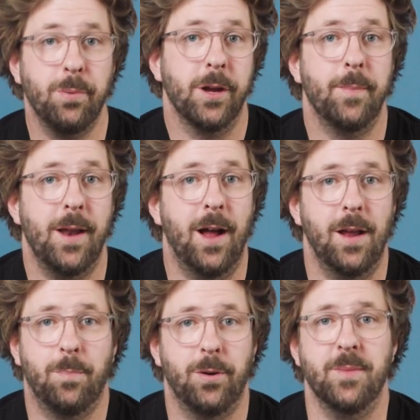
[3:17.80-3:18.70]
bring a
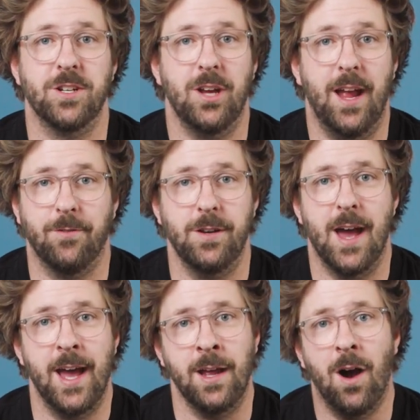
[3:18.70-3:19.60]
banana pretty much every
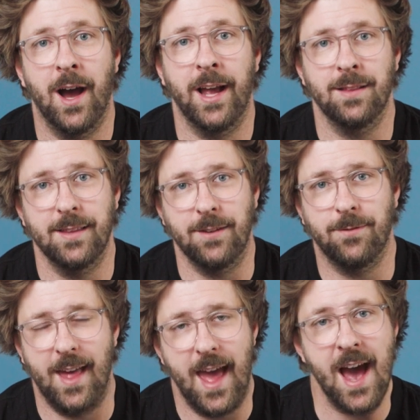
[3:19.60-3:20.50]
day I
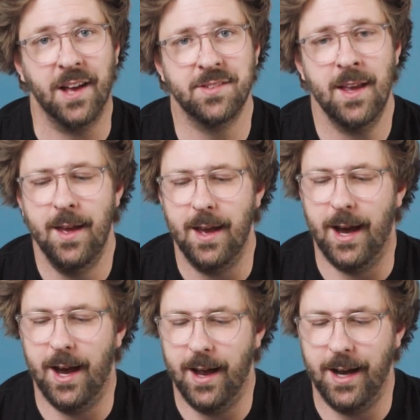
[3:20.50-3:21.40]
leave the house.
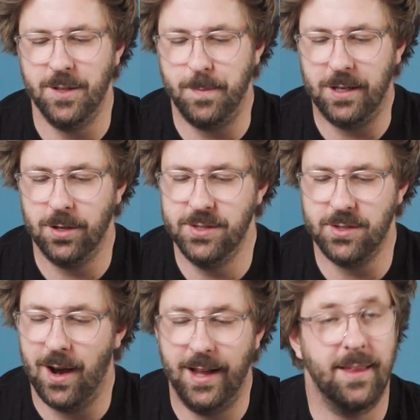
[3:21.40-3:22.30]
And it's
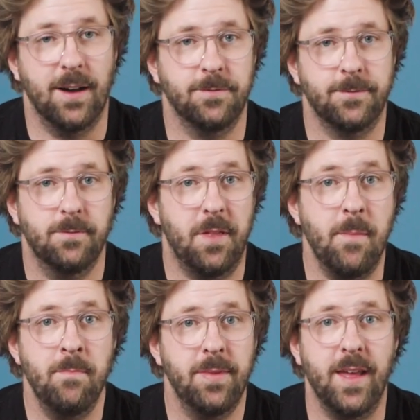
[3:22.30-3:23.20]
because I love
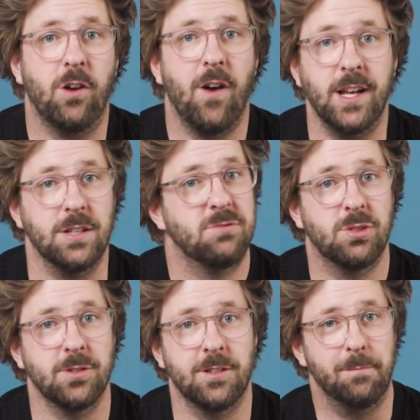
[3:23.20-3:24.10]
them. They're a great
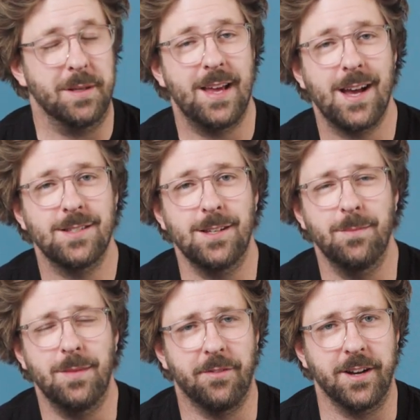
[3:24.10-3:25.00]
source of
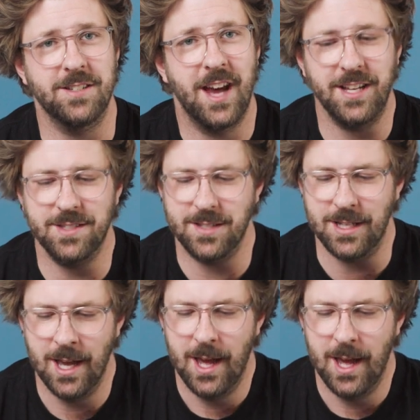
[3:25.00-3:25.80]
potassium. They're very tasty.